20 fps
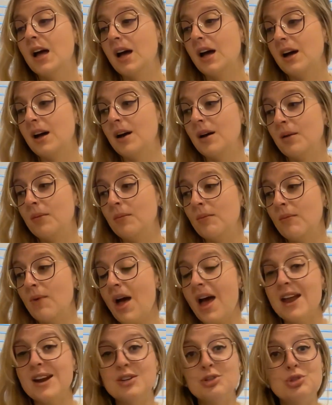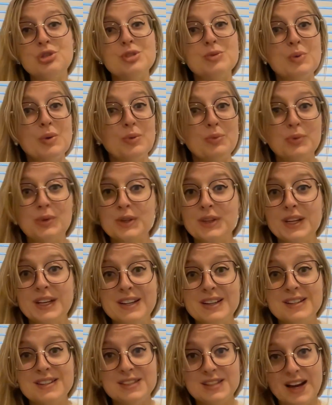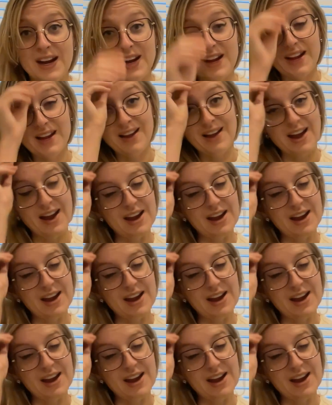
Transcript: and it's just been really exciting.